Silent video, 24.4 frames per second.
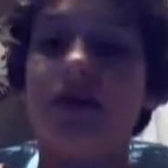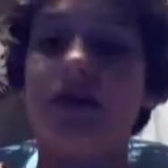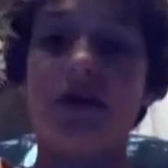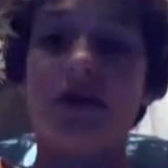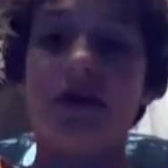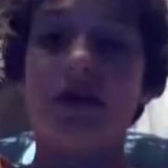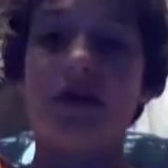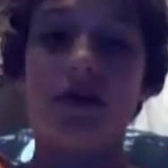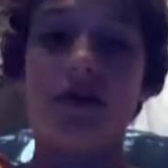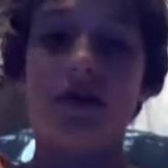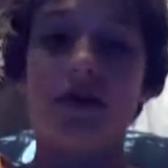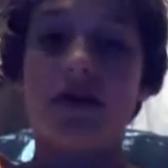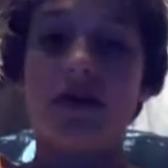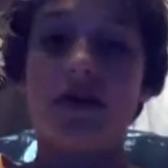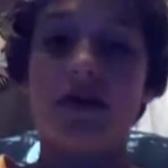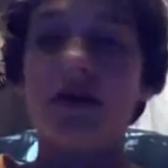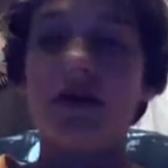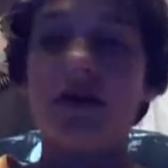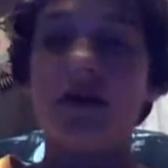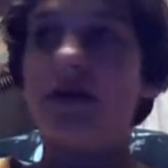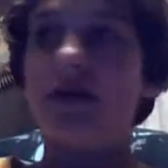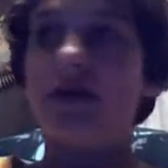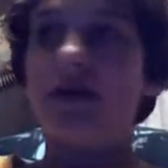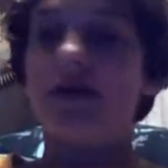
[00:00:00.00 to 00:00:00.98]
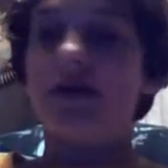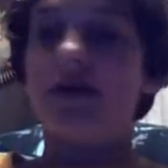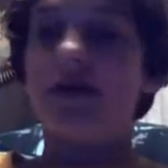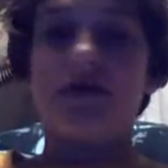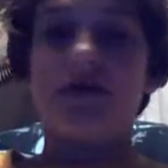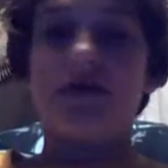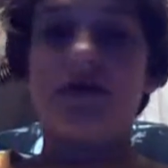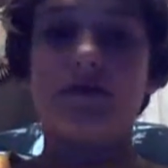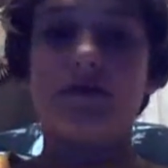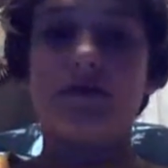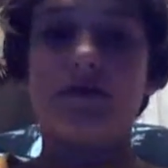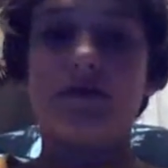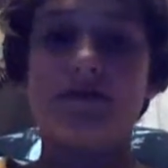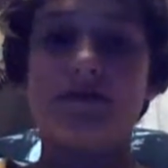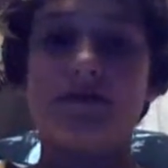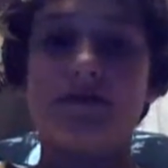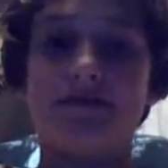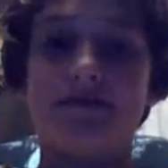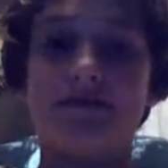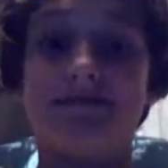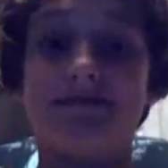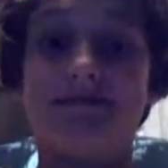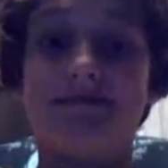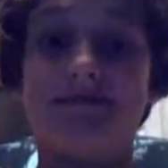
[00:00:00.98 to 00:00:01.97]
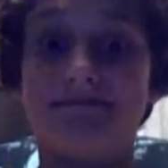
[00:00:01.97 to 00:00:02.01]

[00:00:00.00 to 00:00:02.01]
No one is speaking in this clip.